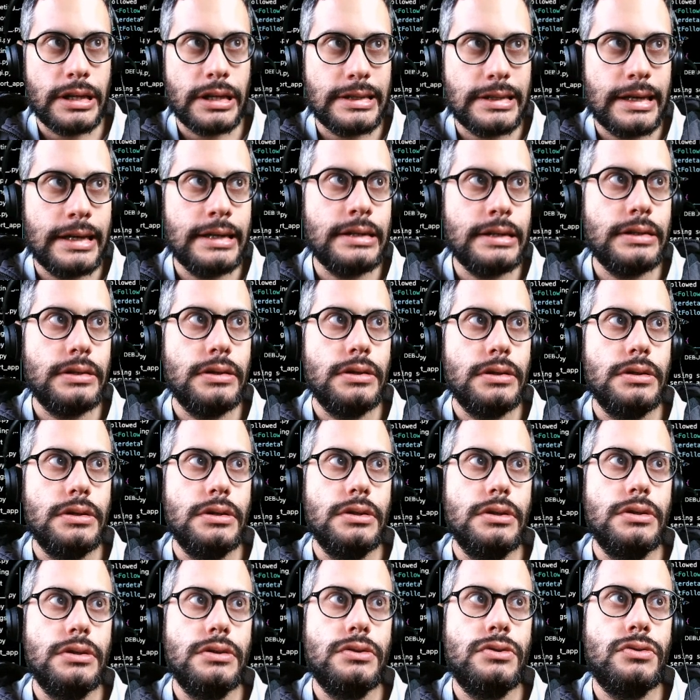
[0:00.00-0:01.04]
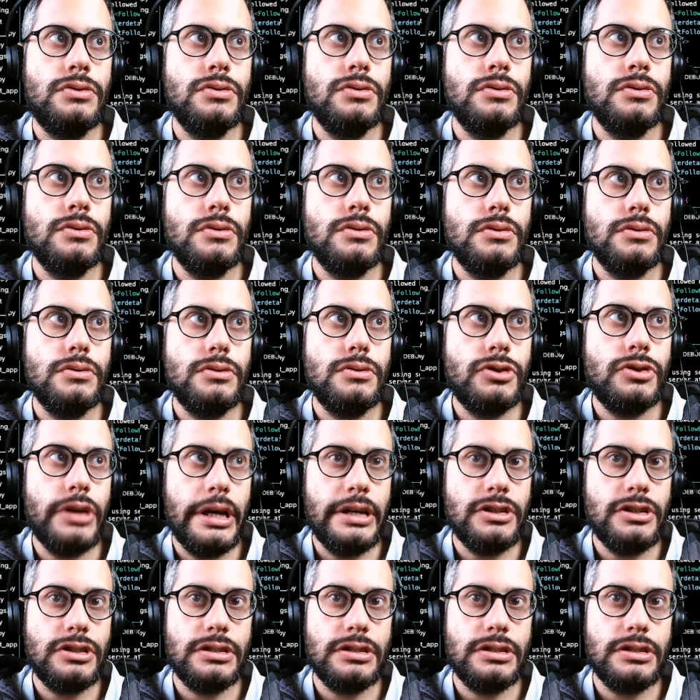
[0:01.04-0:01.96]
that to change its